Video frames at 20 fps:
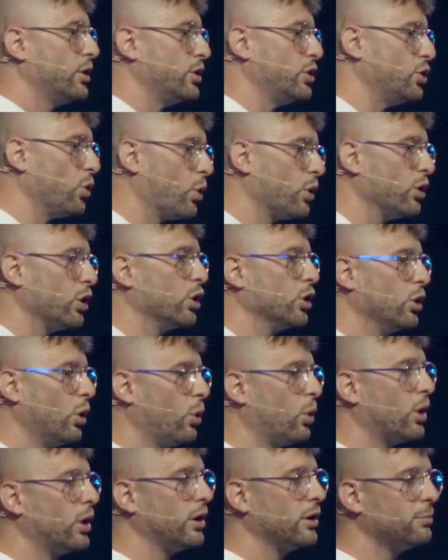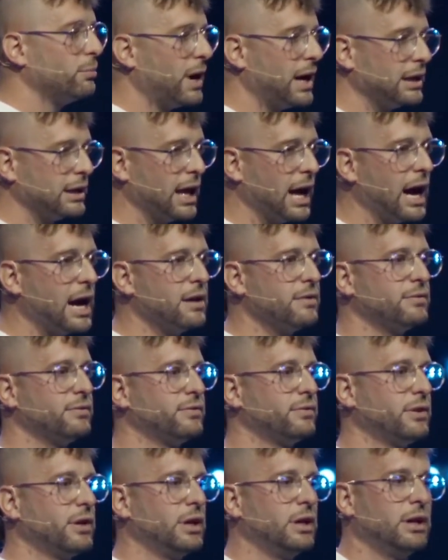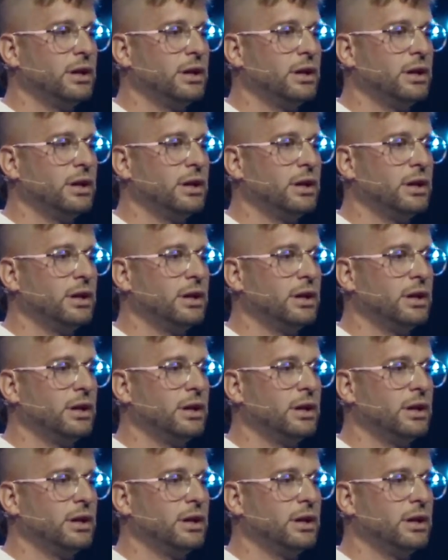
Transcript: you're the Lord of my life.